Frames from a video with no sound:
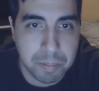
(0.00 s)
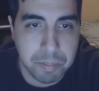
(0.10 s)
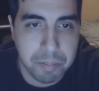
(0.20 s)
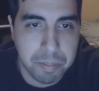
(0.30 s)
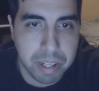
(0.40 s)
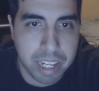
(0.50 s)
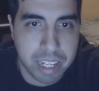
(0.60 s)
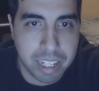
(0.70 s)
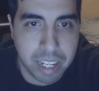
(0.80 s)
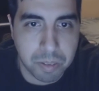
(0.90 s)

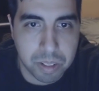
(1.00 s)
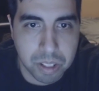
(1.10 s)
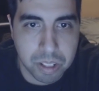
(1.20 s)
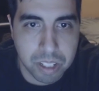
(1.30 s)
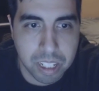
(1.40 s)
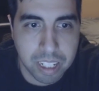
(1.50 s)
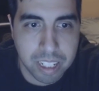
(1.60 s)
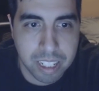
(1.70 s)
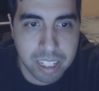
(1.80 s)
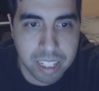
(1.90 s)
Man, that was good.
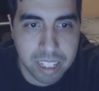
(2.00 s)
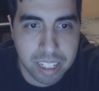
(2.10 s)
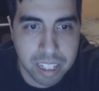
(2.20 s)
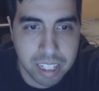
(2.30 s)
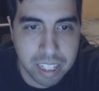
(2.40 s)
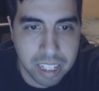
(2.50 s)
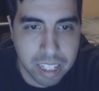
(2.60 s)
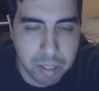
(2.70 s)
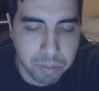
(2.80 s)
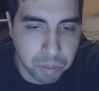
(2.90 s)

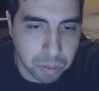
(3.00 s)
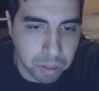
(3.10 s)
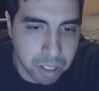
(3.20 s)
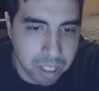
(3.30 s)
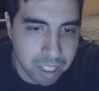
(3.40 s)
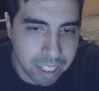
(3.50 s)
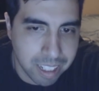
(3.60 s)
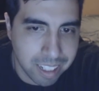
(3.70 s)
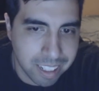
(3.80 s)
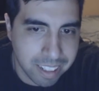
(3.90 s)
I'm full.
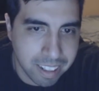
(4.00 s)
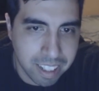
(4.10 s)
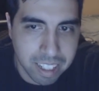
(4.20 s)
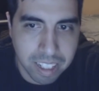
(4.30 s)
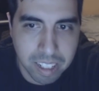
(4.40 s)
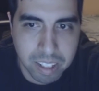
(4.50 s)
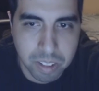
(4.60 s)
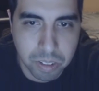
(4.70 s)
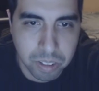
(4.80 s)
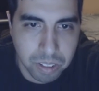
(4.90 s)

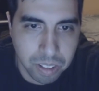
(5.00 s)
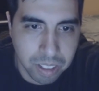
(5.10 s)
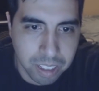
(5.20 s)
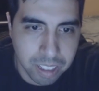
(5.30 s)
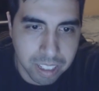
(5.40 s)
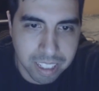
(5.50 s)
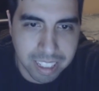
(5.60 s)
Dong.